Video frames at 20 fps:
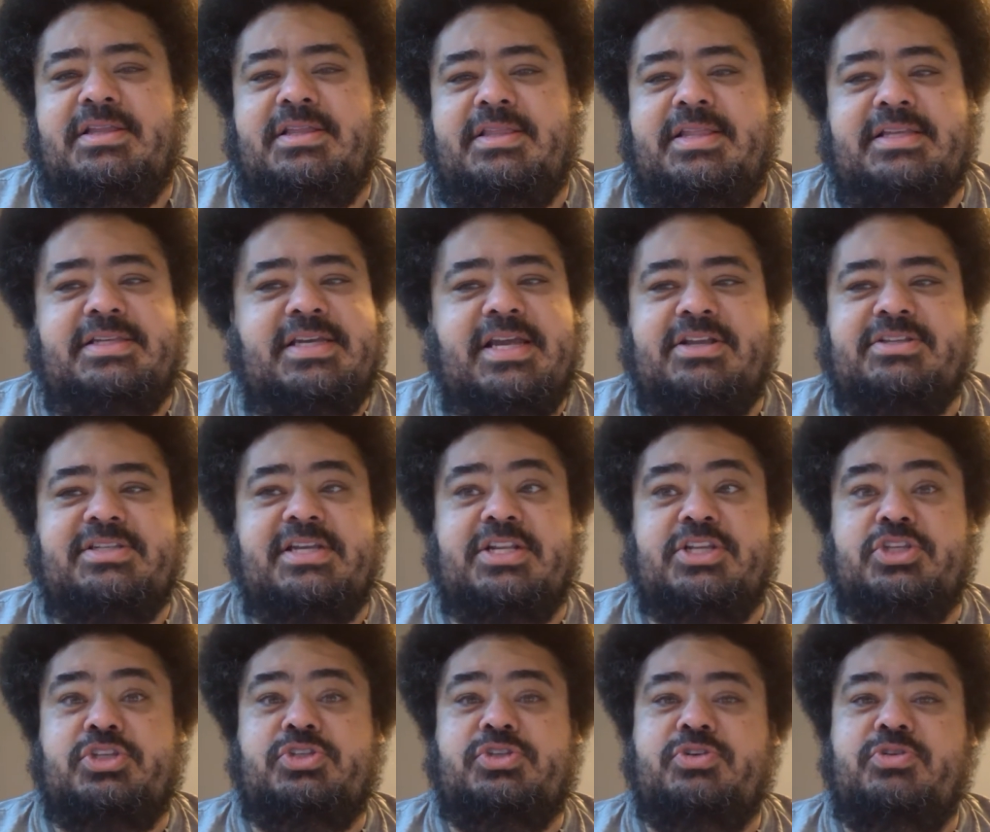That child's not
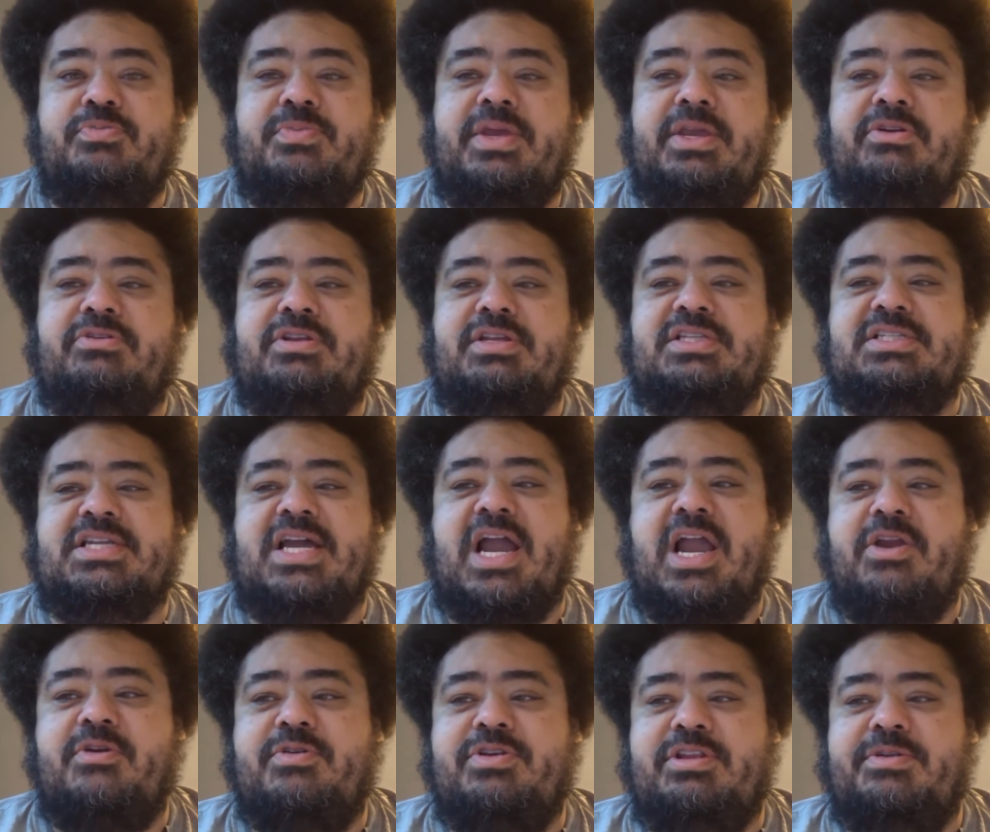assuming or
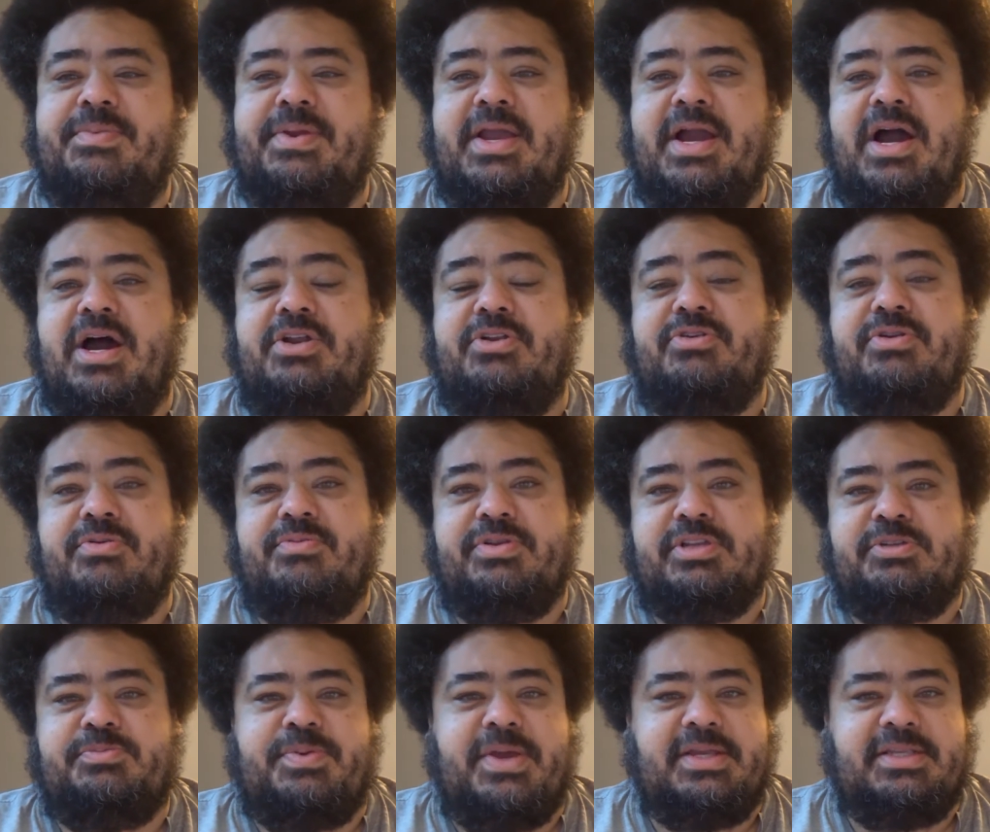desiring to be honored and
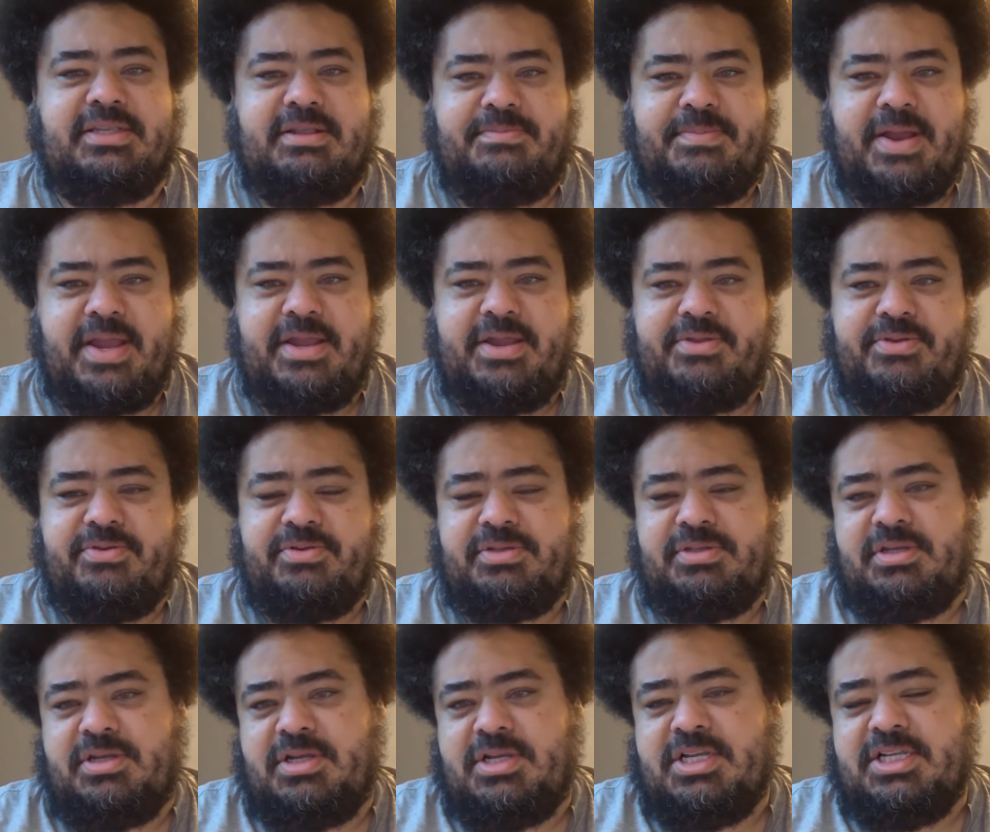respected by others,
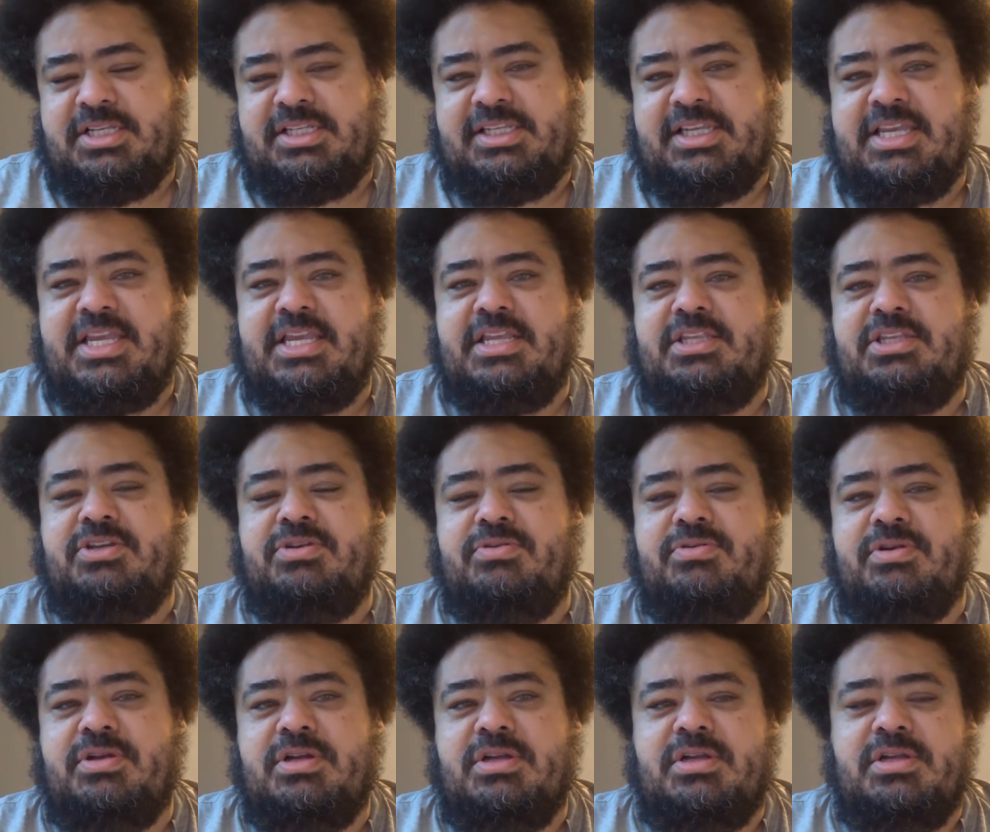seeking to
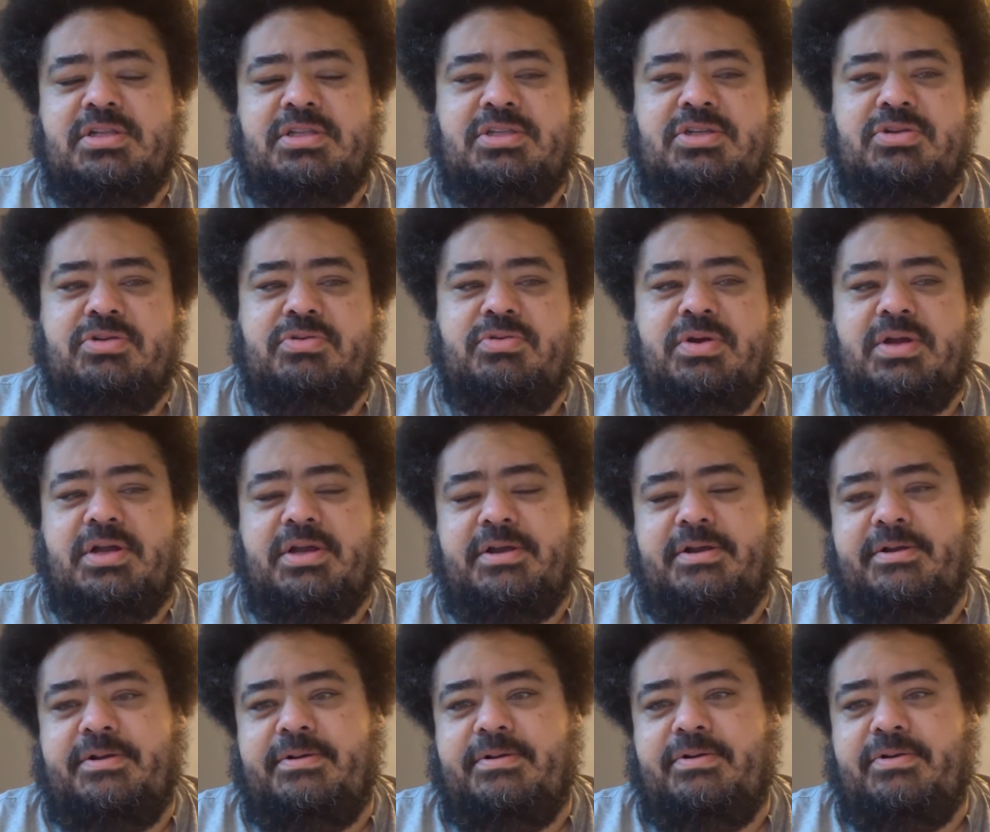uh,